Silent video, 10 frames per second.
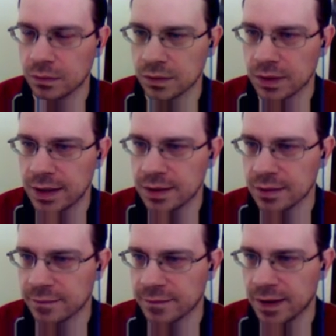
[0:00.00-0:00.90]
On knight
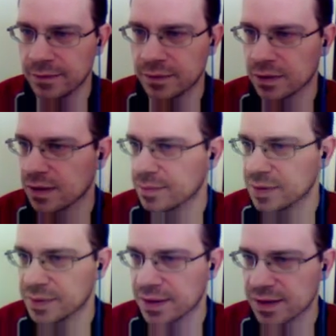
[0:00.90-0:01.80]
e5, he
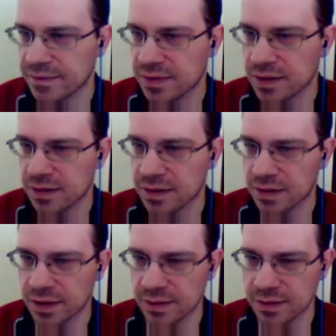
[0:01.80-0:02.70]
simply plays f6
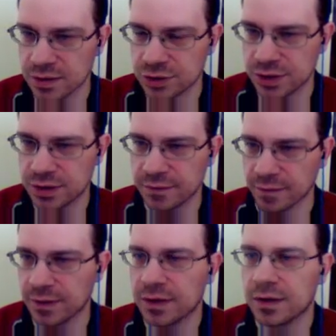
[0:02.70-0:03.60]
and he has initiative.
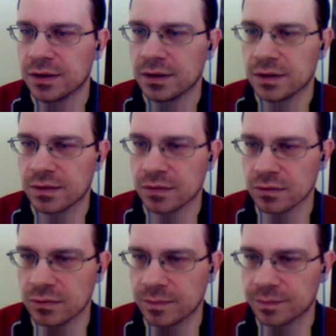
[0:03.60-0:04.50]

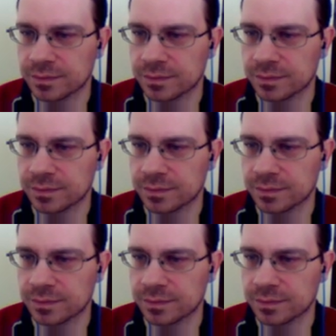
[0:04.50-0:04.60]
So,